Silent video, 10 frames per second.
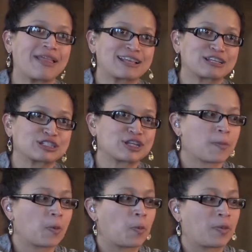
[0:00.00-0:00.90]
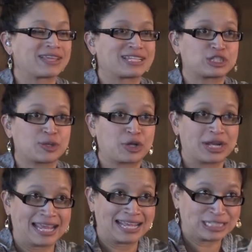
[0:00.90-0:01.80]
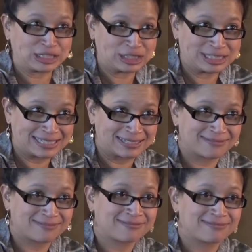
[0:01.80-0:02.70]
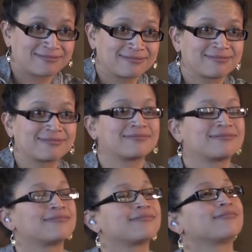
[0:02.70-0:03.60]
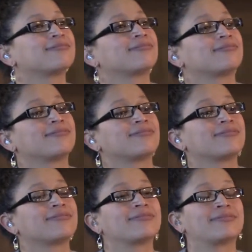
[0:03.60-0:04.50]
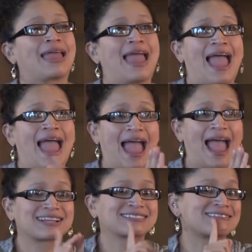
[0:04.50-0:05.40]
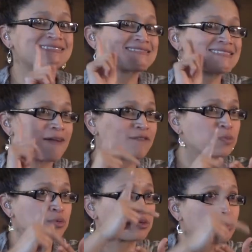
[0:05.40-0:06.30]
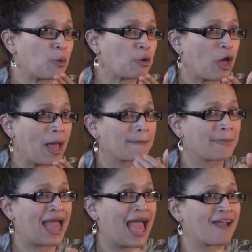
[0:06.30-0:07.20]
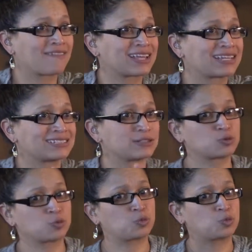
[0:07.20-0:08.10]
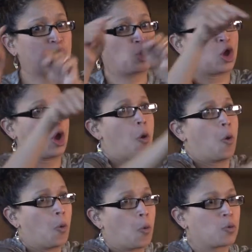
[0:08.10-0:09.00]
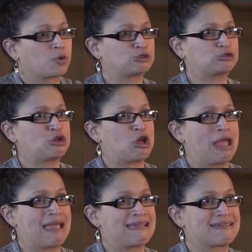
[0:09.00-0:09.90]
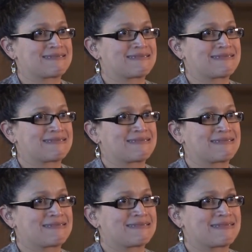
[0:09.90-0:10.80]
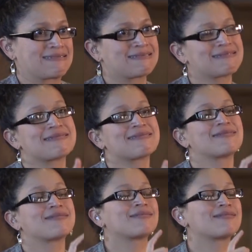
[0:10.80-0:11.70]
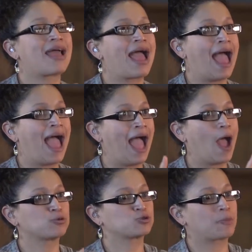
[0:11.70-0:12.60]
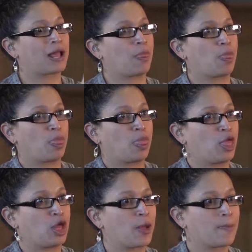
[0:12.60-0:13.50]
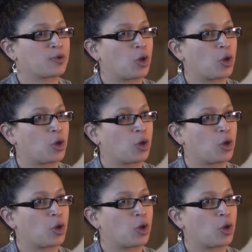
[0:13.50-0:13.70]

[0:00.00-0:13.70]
For example, building a rapport or relationship with an interpreting agency, so interpreters are available when needed. Advocating with a deaf advocacy organization, being trained